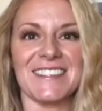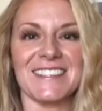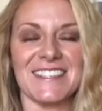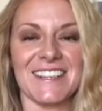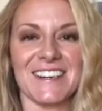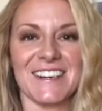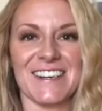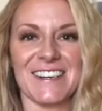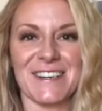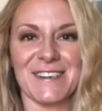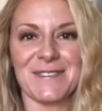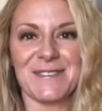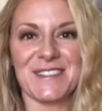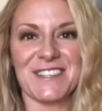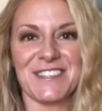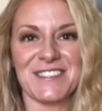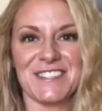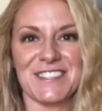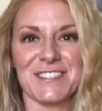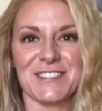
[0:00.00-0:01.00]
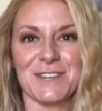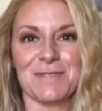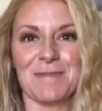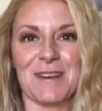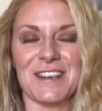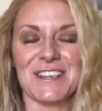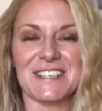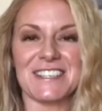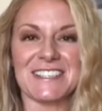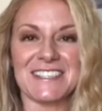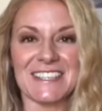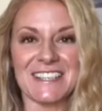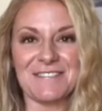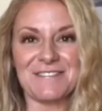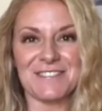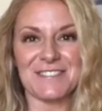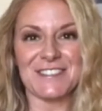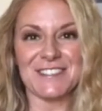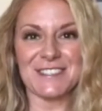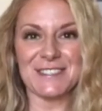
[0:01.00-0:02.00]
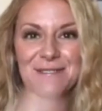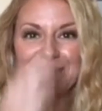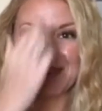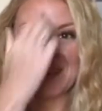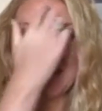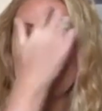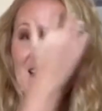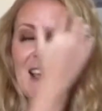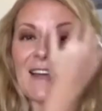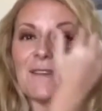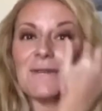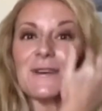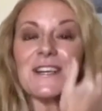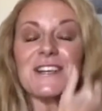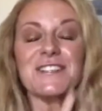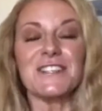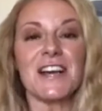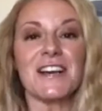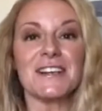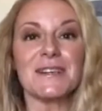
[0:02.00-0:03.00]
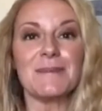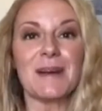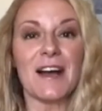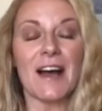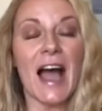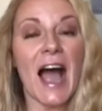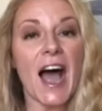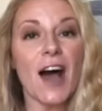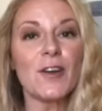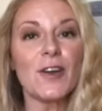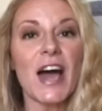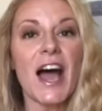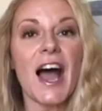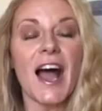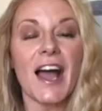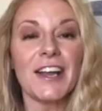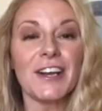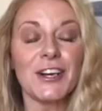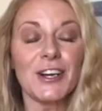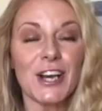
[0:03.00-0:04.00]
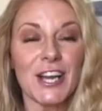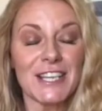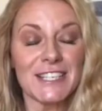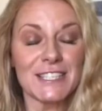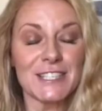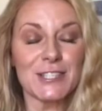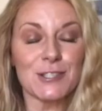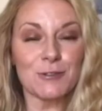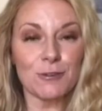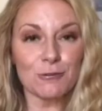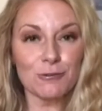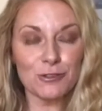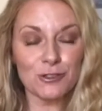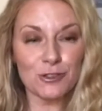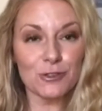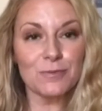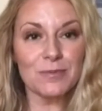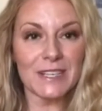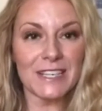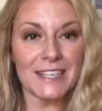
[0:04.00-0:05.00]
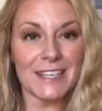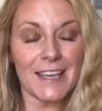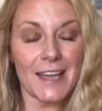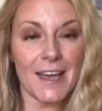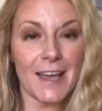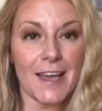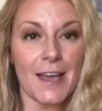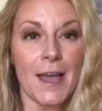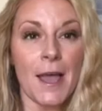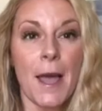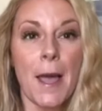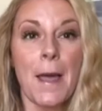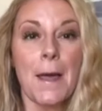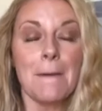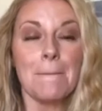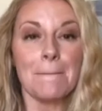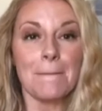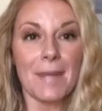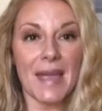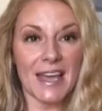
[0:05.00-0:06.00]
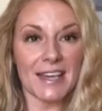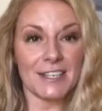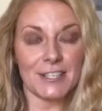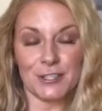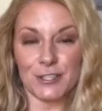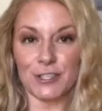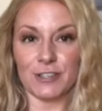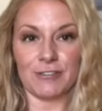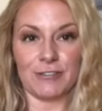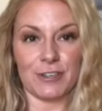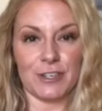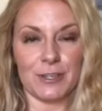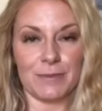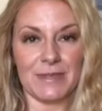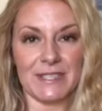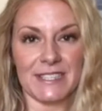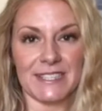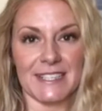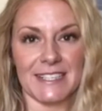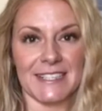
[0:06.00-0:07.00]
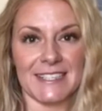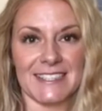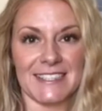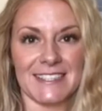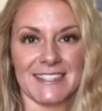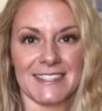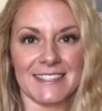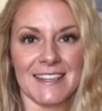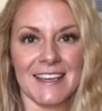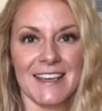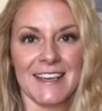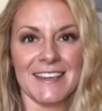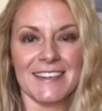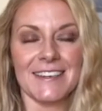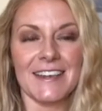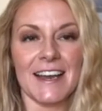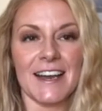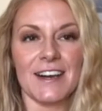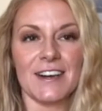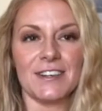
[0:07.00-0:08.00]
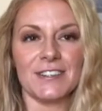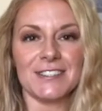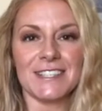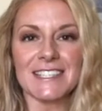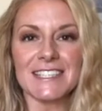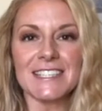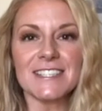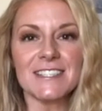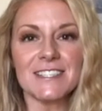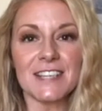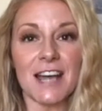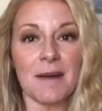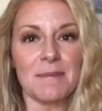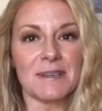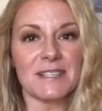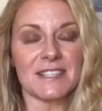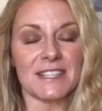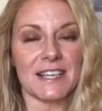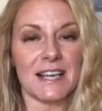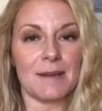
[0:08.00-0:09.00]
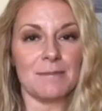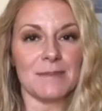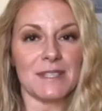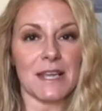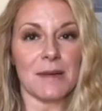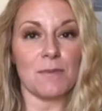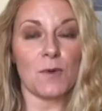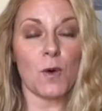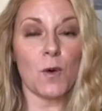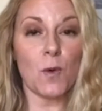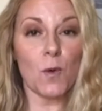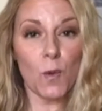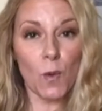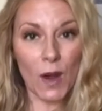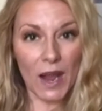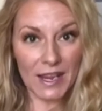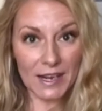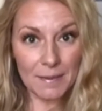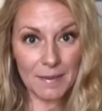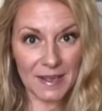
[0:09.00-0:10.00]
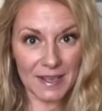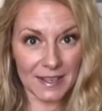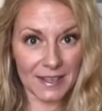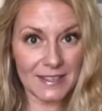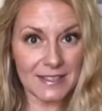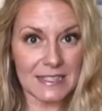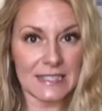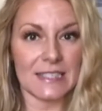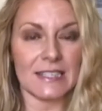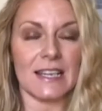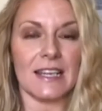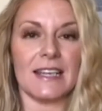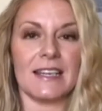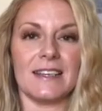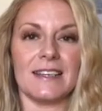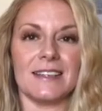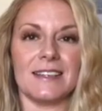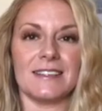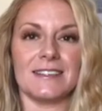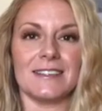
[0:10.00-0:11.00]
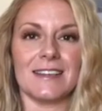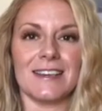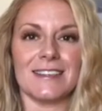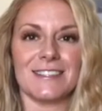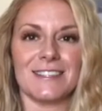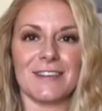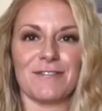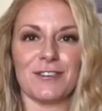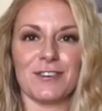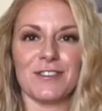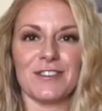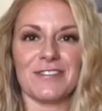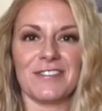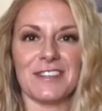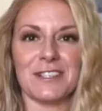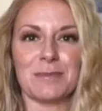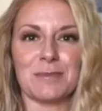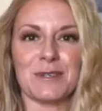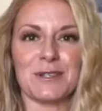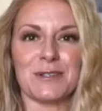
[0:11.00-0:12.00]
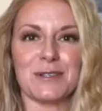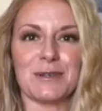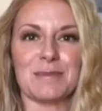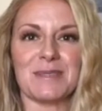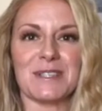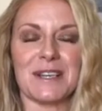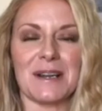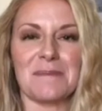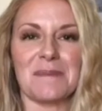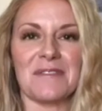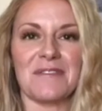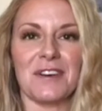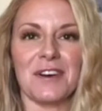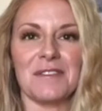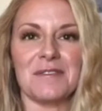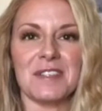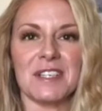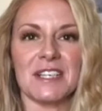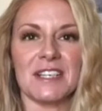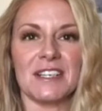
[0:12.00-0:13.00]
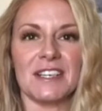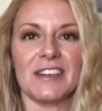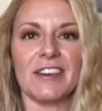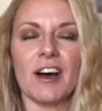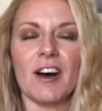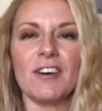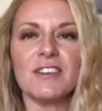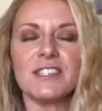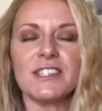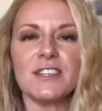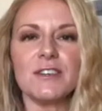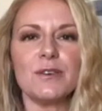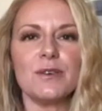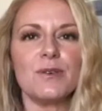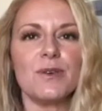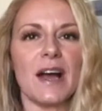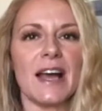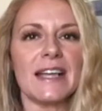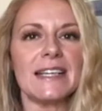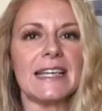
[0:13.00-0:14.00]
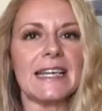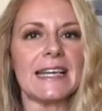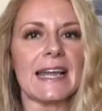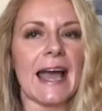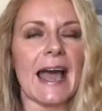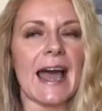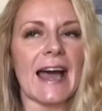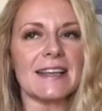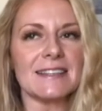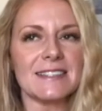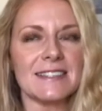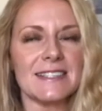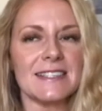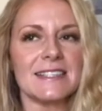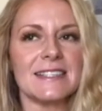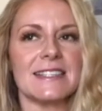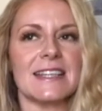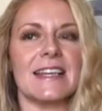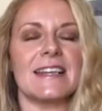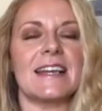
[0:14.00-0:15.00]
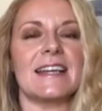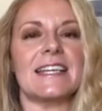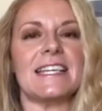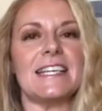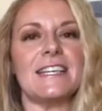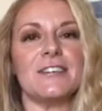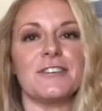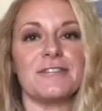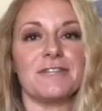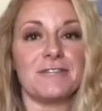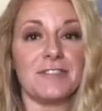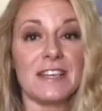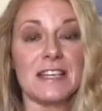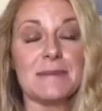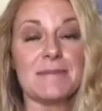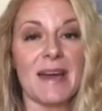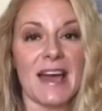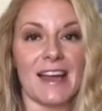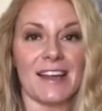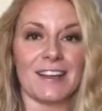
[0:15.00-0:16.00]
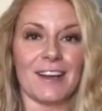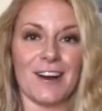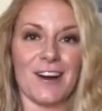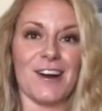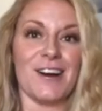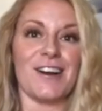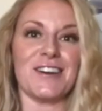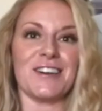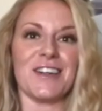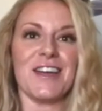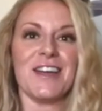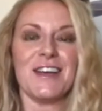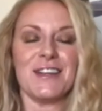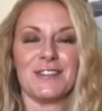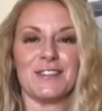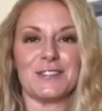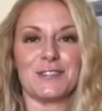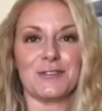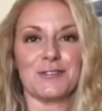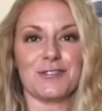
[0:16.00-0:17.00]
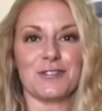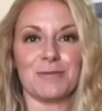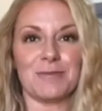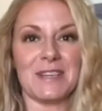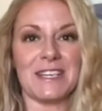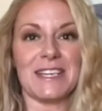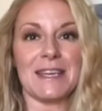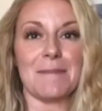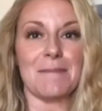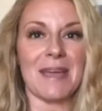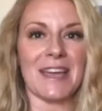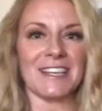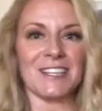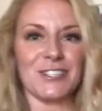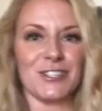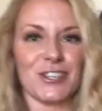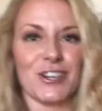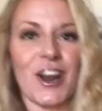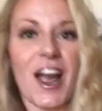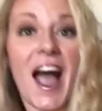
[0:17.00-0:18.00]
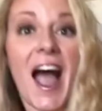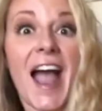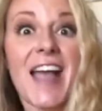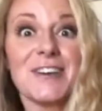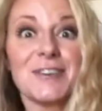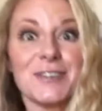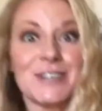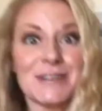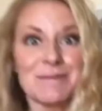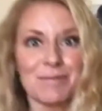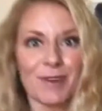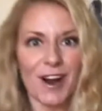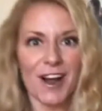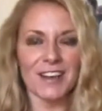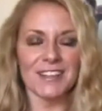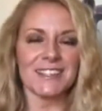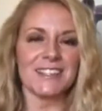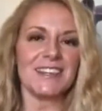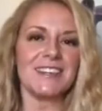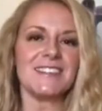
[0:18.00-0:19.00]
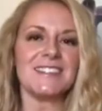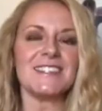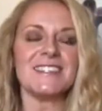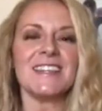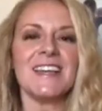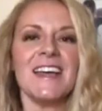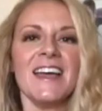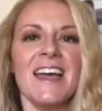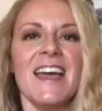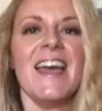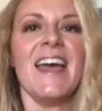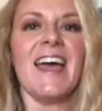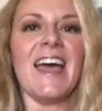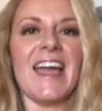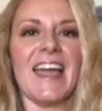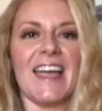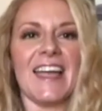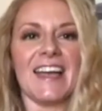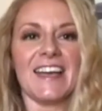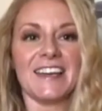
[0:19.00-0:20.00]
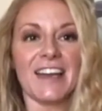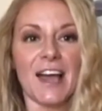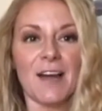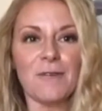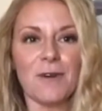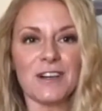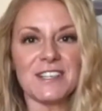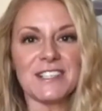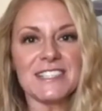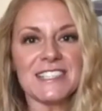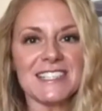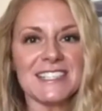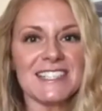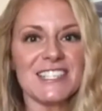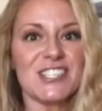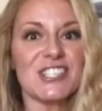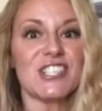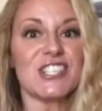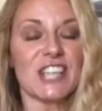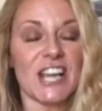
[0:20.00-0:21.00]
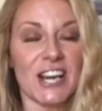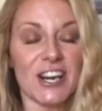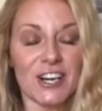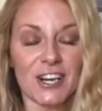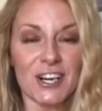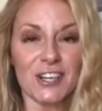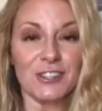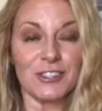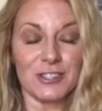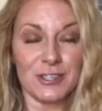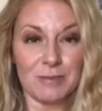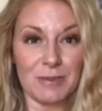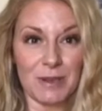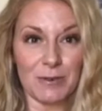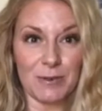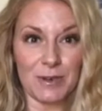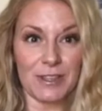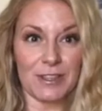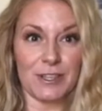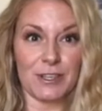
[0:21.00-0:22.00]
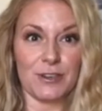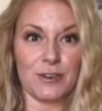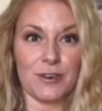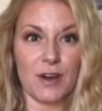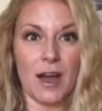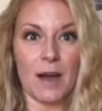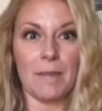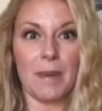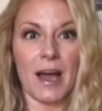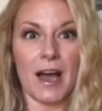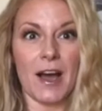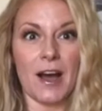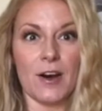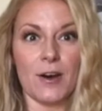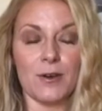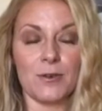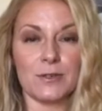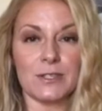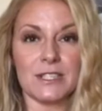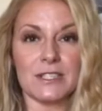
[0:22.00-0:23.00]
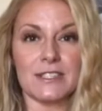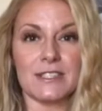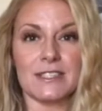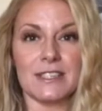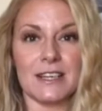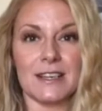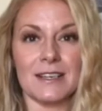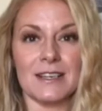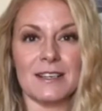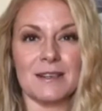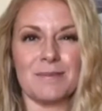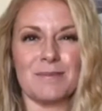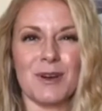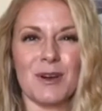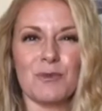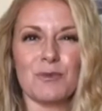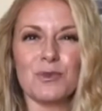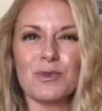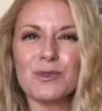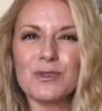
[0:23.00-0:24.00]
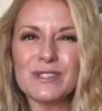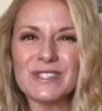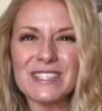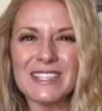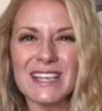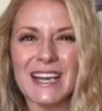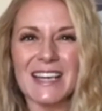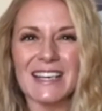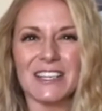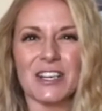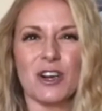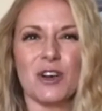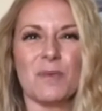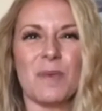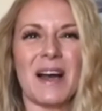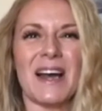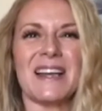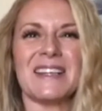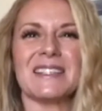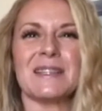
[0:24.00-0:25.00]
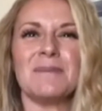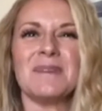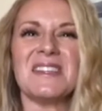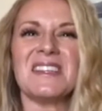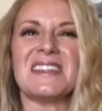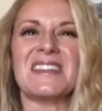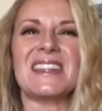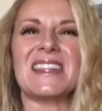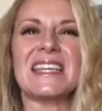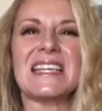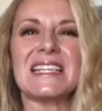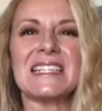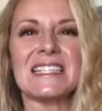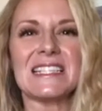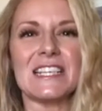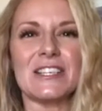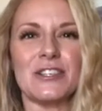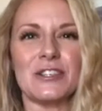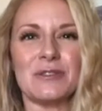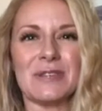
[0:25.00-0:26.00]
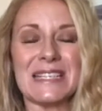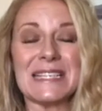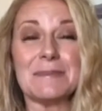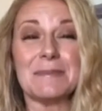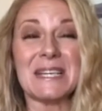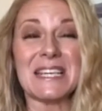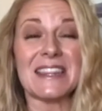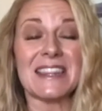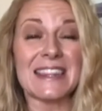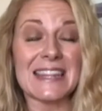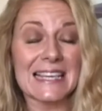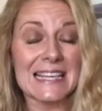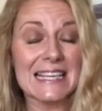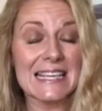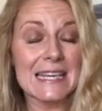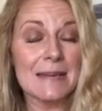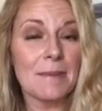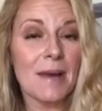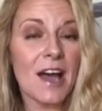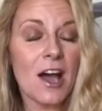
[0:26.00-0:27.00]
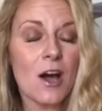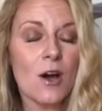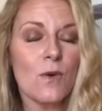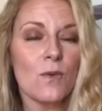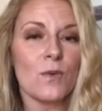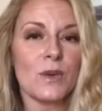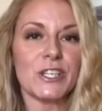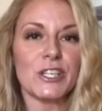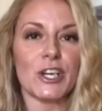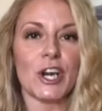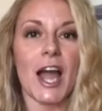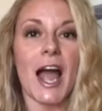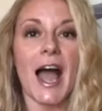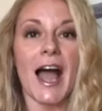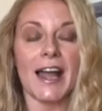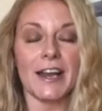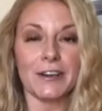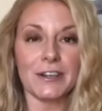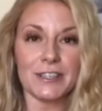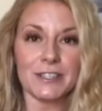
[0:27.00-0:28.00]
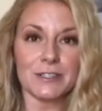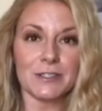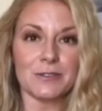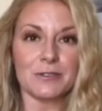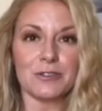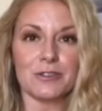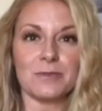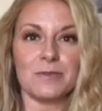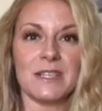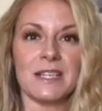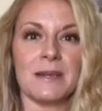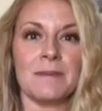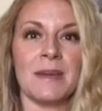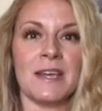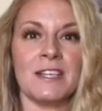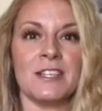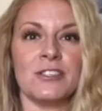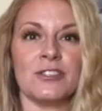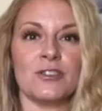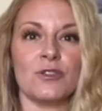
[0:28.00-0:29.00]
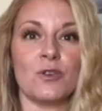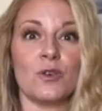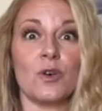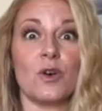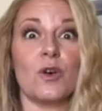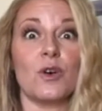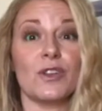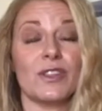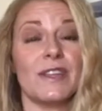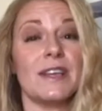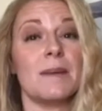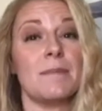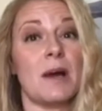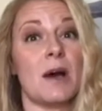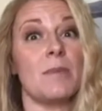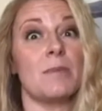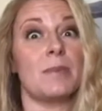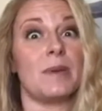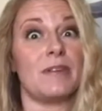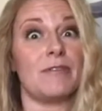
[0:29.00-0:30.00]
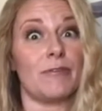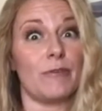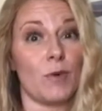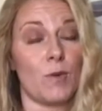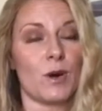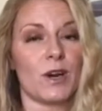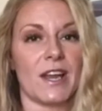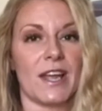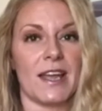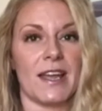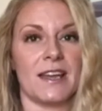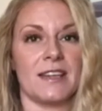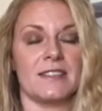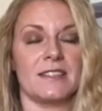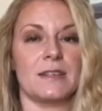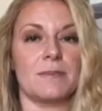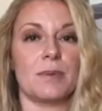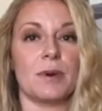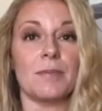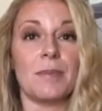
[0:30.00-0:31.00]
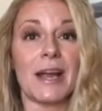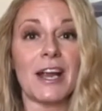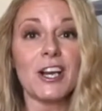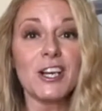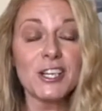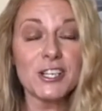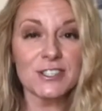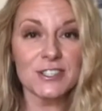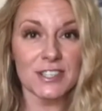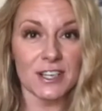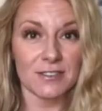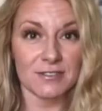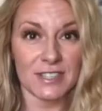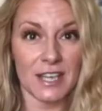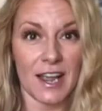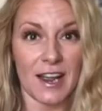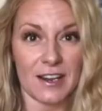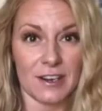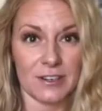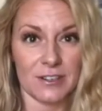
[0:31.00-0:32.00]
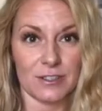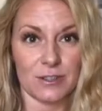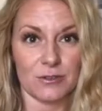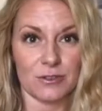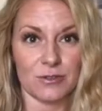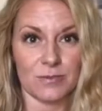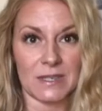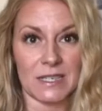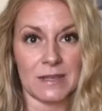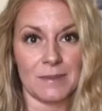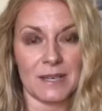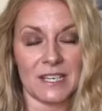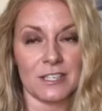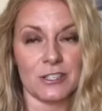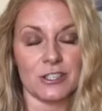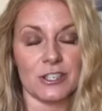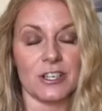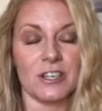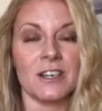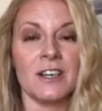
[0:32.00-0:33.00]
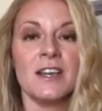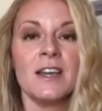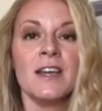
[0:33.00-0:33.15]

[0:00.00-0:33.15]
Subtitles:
Sarah here with your digital marketing tip for this week, and we are talking about how to hire a social media manager for your business. Now, this is a topic that comes up quite a bit in several of the Facebook groups that I'm involved in, and also I get asked this and I hear feedback on the social media manager hiring process. And I wanted to share a little bit with you about some rules to kind of go by, some of the things that you need to be thinking about when you're hiring a social media manager, or think about beforehand to prepare yourself to hire a social media manager.